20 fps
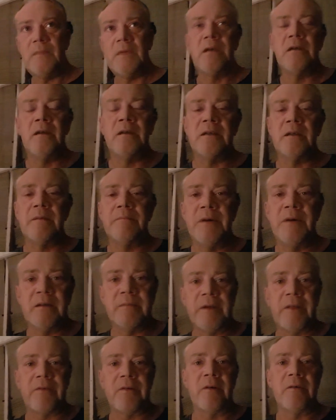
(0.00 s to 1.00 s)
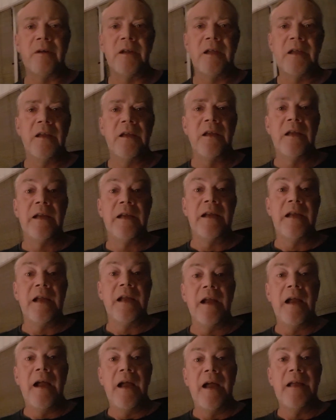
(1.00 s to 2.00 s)
got a bug in my throat.
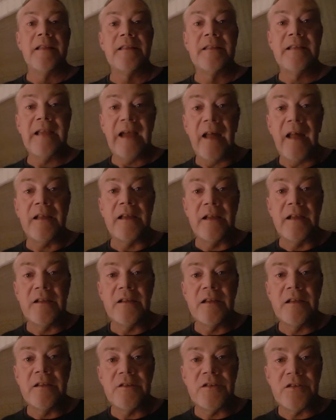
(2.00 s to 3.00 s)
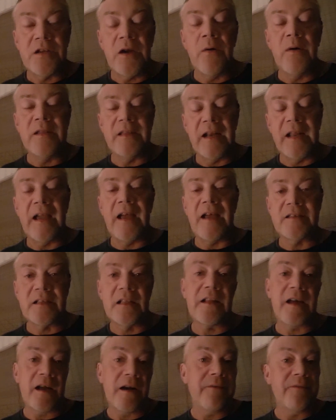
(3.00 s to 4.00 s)
Tally is showing that he has
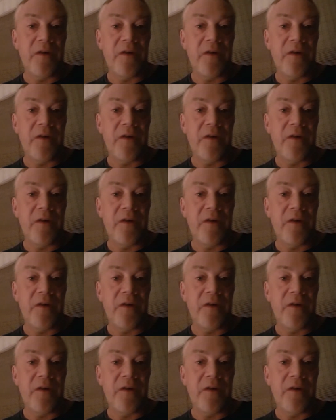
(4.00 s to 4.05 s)
a lot of